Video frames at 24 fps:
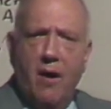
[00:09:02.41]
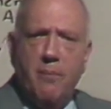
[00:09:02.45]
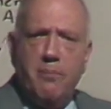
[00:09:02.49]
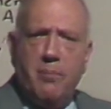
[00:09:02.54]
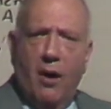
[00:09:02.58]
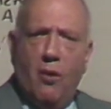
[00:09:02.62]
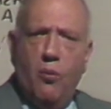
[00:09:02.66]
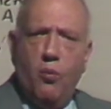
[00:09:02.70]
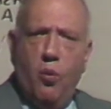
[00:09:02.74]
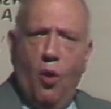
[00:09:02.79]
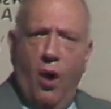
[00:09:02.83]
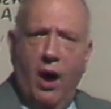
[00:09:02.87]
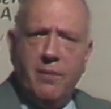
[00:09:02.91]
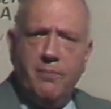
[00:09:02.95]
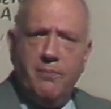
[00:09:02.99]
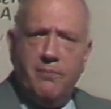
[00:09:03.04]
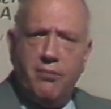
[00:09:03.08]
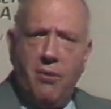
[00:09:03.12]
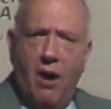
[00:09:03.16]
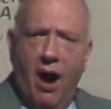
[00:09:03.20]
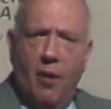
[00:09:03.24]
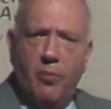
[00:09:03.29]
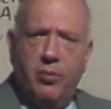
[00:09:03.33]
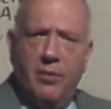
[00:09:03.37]
But one
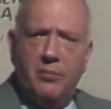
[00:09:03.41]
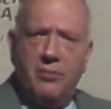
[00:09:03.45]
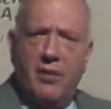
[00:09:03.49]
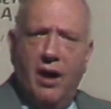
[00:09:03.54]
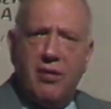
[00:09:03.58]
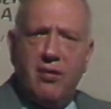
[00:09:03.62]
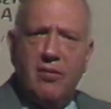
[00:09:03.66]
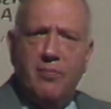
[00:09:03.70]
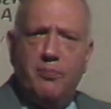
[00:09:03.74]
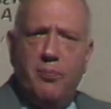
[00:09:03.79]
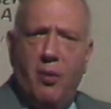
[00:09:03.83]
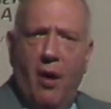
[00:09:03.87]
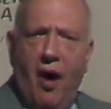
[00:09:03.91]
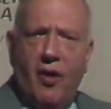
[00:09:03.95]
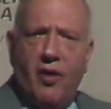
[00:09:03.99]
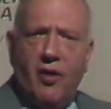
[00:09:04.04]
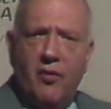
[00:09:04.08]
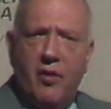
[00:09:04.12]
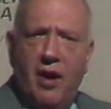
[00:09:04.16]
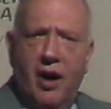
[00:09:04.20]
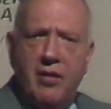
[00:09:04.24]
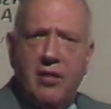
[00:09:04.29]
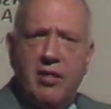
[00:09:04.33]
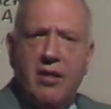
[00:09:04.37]
problem doesn't
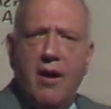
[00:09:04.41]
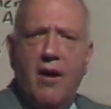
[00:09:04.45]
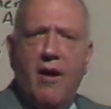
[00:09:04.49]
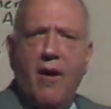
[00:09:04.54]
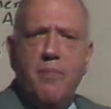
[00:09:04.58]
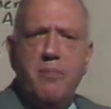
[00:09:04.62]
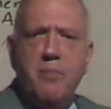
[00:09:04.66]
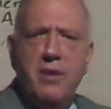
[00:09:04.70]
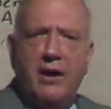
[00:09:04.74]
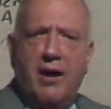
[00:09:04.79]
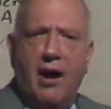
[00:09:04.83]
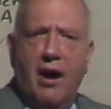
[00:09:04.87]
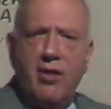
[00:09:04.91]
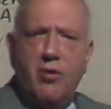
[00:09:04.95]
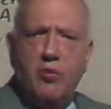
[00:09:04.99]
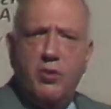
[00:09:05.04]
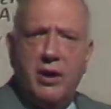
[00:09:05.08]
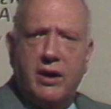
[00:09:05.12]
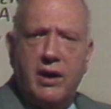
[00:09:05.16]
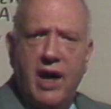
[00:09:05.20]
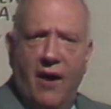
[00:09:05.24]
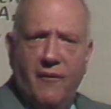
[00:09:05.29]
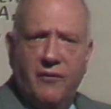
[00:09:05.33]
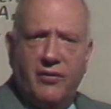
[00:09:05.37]
bother us because
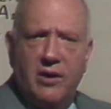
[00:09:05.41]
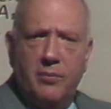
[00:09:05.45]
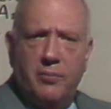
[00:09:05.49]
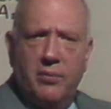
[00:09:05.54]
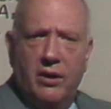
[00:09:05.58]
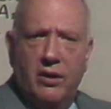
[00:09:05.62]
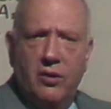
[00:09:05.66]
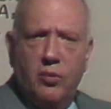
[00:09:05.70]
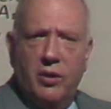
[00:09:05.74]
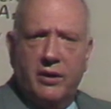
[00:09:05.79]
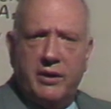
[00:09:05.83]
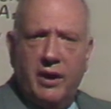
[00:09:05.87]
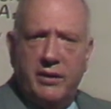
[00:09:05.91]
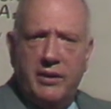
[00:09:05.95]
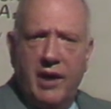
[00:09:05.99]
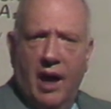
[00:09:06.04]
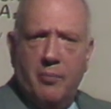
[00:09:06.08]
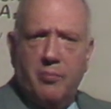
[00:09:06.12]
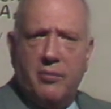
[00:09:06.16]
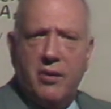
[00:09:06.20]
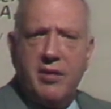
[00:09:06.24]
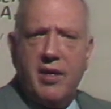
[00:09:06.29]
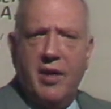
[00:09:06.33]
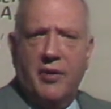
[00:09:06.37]
we're comfortable with the
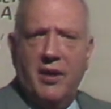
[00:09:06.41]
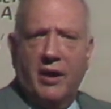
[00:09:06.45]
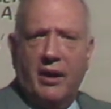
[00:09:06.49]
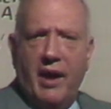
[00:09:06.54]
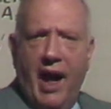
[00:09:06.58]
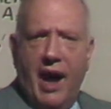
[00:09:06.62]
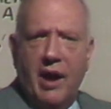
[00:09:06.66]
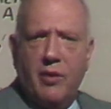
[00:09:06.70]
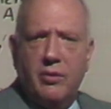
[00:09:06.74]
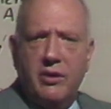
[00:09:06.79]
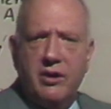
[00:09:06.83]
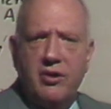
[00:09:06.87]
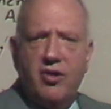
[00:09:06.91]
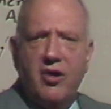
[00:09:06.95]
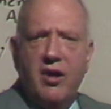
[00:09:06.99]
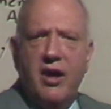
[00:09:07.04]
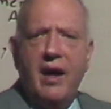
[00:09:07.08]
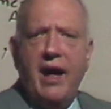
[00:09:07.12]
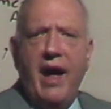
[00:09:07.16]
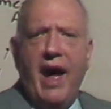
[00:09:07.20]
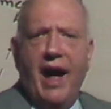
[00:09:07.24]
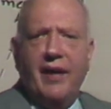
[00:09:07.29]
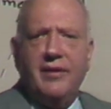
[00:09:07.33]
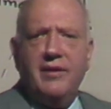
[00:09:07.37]
numbers and the language,
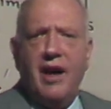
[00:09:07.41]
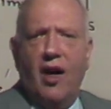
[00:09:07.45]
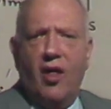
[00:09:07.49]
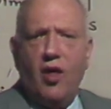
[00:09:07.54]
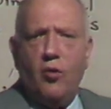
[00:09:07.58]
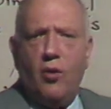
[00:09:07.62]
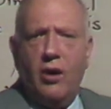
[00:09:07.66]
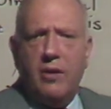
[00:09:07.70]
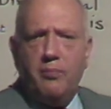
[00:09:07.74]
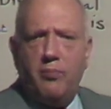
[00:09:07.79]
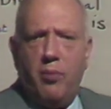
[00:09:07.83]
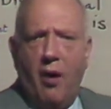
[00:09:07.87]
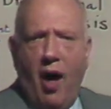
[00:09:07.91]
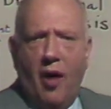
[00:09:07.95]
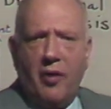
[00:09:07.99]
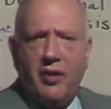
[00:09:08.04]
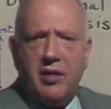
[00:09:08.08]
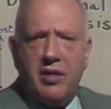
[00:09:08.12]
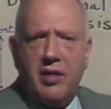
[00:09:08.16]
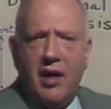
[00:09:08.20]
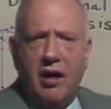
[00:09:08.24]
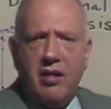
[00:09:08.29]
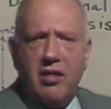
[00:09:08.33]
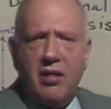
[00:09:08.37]
and the other one
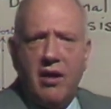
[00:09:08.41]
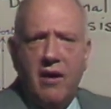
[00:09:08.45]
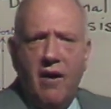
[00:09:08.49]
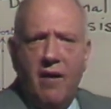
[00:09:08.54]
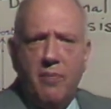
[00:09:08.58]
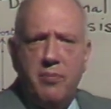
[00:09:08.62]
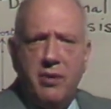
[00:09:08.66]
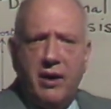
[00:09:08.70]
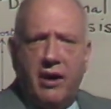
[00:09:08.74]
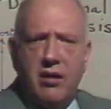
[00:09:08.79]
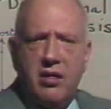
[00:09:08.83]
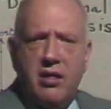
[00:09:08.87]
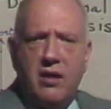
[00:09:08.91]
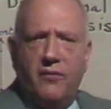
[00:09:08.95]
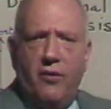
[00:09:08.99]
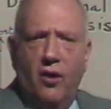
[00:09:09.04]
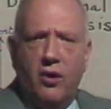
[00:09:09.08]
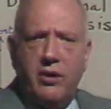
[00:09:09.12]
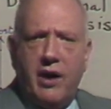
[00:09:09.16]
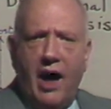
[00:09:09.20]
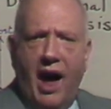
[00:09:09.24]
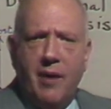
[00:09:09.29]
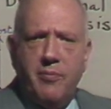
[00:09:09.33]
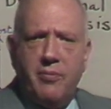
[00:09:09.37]
bothers us because the
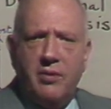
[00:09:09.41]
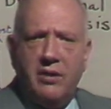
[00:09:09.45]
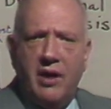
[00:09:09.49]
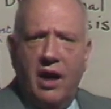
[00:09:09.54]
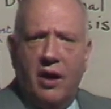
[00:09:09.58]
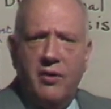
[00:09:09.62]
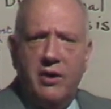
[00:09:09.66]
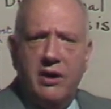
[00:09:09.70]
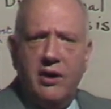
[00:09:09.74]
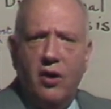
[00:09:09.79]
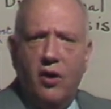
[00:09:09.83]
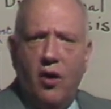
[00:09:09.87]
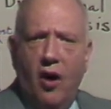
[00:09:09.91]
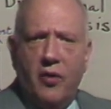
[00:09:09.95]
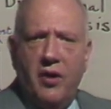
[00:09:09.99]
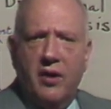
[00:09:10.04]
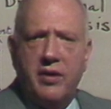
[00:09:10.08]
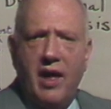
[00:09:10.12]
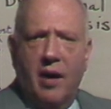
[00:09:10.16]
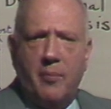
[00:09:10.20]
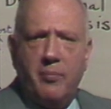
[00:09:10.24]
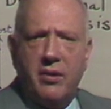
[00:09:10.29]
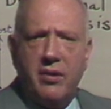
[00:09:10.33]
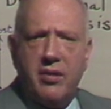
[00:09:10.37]
vocabulary or the
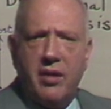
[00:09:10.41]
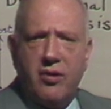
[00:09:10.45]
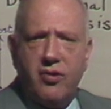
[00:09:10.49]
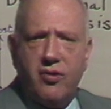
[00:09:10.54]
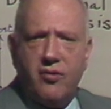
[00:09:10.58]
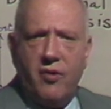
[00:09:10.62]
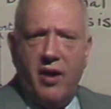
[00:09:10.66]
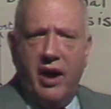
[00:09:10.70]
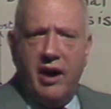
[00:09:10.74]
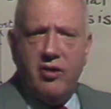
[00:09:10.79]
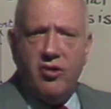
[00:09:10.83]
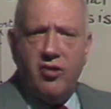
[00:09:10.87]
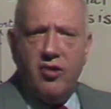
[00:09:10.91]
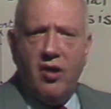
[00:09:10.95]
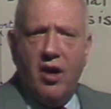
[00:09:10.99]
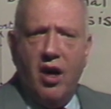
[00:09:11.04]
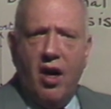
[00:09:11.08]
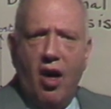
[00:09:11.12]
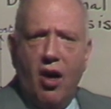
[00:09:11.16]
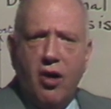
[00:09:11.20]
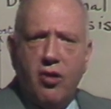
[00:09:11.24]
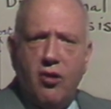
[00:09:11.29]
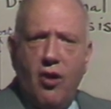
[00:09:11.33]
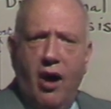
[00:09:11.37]
numbers are strange.
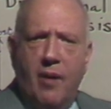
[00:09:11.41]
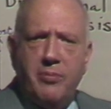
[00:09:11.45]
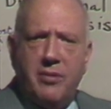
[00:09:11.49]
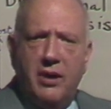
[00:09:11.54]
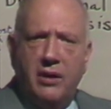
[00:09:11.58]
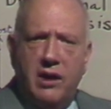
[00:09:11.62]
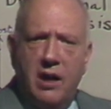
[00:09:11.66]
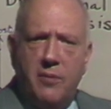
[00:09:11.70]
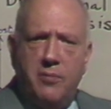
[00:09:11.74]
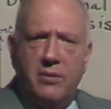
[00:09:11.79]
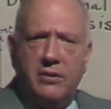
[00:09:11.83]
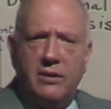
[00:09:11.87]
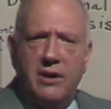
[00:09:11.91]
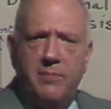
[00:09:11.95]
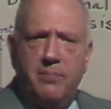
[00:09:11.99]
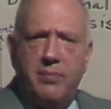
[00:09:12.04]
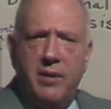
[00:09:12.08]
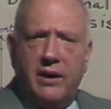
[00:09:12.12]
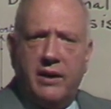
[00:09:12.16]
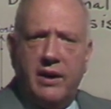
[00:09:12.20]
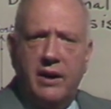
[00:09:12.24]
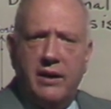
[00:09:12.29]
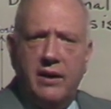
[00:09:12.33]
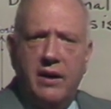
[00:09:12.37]
So I'm deliberately
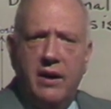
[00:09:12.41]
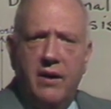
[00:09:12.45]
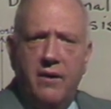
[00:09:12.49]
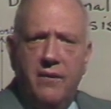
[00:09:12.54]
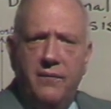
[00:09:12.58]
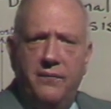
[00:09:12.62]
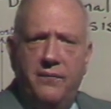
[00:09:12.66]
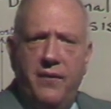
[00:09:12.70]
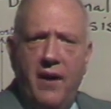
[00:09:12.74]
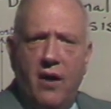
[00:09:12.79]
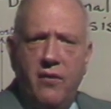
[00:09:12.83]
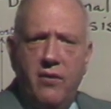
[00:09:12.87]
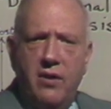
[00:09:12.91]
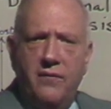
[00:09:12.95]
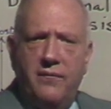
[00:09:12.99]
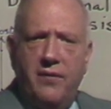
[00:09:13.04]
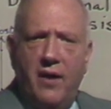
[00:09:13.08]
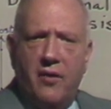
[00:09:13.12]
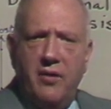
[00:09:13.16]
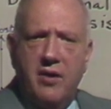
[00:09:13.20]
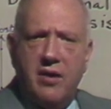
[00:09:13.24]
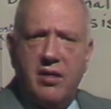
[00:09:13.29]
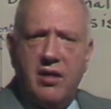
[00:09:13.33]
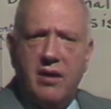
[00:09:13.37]
picking very,
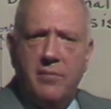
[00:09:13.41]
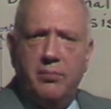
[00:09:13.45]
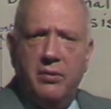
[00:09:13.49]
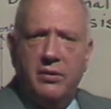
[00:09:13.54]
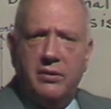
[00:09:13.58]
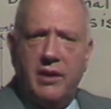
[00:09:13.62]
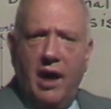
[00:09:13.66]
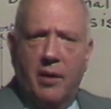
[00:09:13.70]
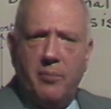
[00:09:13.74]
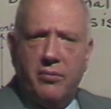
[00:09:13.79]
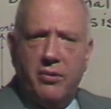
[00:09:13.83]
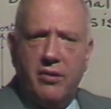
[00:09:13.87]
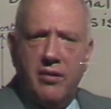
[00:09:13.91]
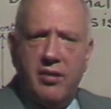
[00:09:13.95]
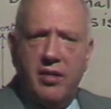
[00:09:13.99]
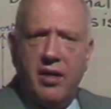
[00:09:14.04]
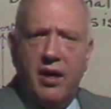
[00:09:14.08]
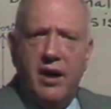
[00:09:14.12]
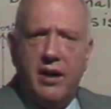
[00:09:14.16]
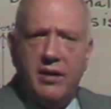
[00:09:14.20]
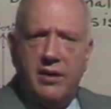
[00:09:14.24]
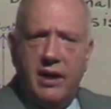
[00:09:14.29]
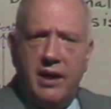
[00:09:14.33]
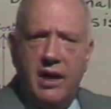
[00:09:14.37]
very simple numbers
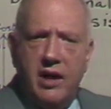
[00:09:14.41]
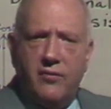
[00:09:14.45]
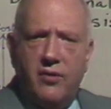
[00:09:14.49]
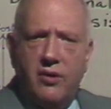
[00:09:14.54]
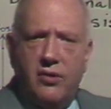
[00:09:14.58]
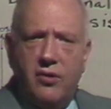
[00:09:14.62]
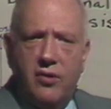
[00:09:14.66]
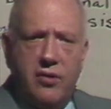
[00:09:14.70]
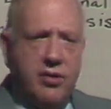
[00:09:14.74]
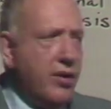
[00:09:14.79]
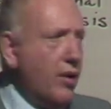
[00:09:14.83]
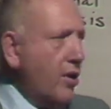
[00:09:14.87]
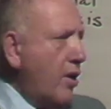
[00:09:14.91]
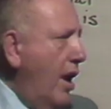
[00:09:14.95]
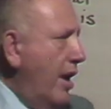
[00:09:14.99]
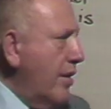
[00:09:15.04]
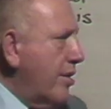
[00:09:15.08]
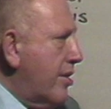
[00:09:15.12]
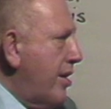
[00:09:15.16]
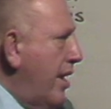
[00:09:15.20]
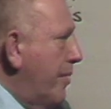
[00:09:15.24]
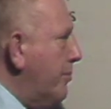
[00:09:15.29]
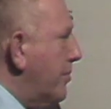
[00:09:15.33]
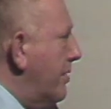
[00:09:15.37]
to introduce the
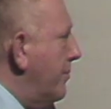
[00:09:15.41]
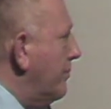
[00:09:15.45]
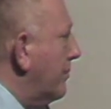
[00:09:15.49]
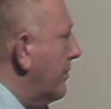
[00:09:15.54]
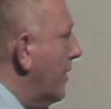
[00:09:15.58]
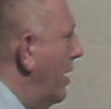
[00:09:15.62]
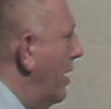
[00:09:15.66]
concept.